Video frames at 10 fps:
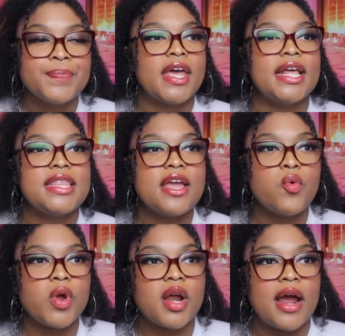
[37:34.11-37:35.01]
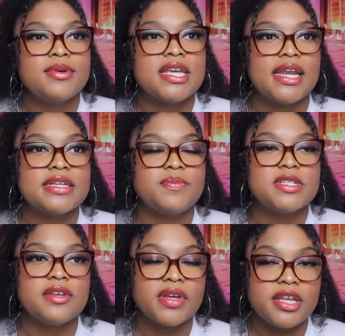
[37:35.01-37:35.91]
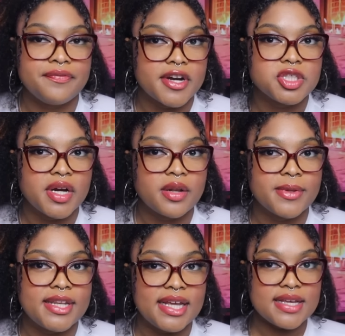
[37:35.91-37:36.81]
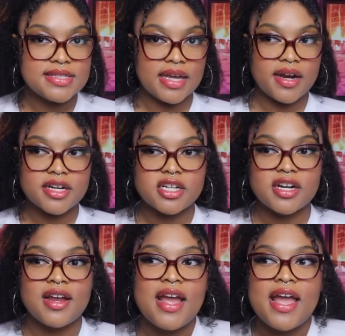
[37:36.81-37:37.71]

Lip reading: And I think where I was getting specifically frustrated with Nikki's character